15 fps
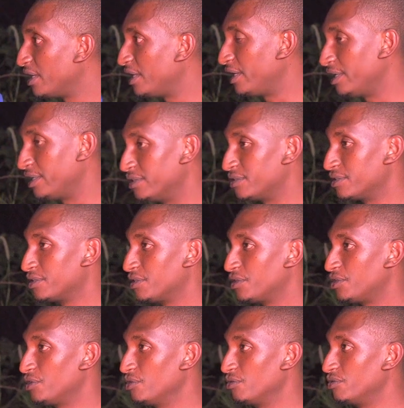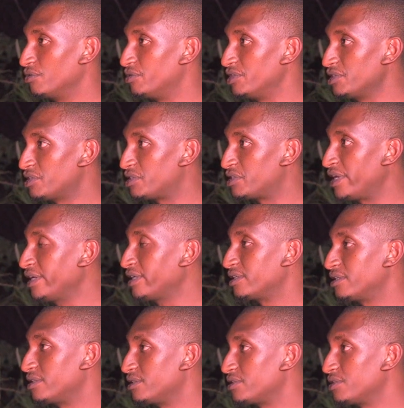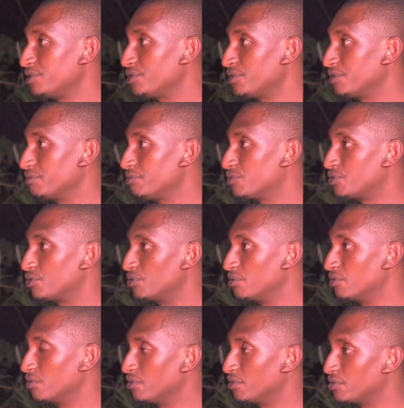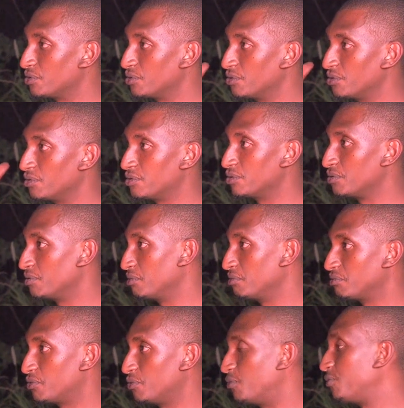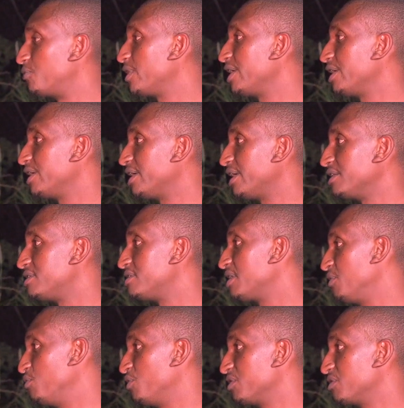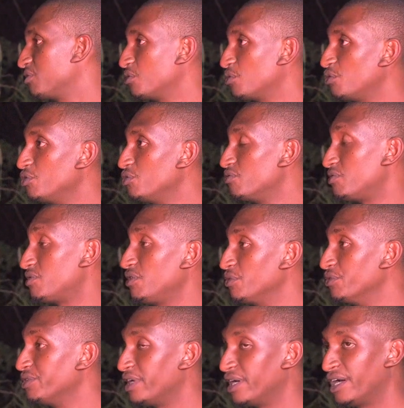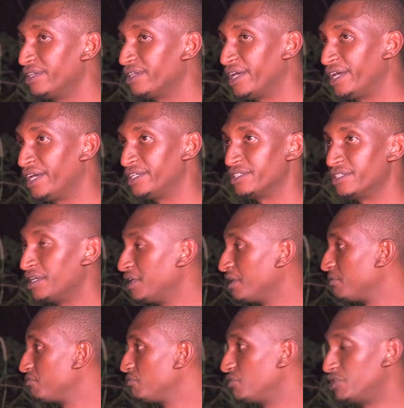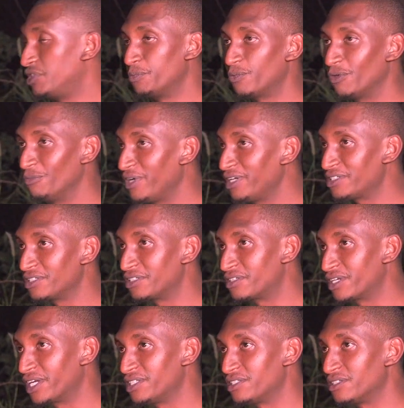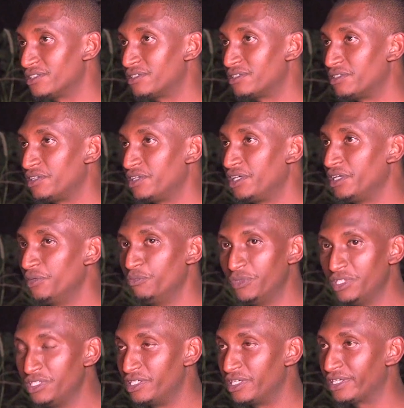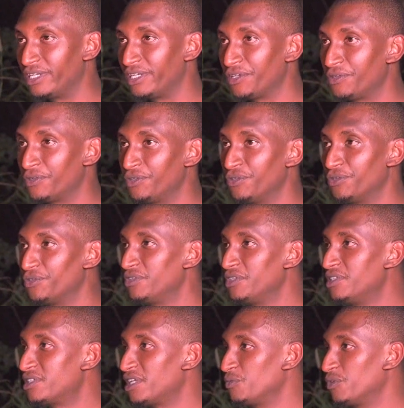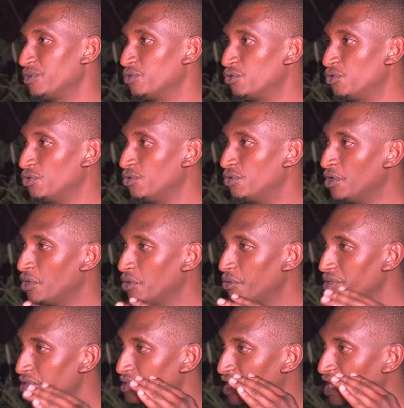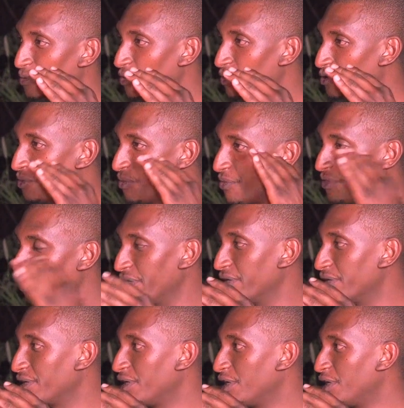and you just take the decision to fire at someone who you see on the other end. Diplomatic crisis immediately. You know, you need someone who is able to think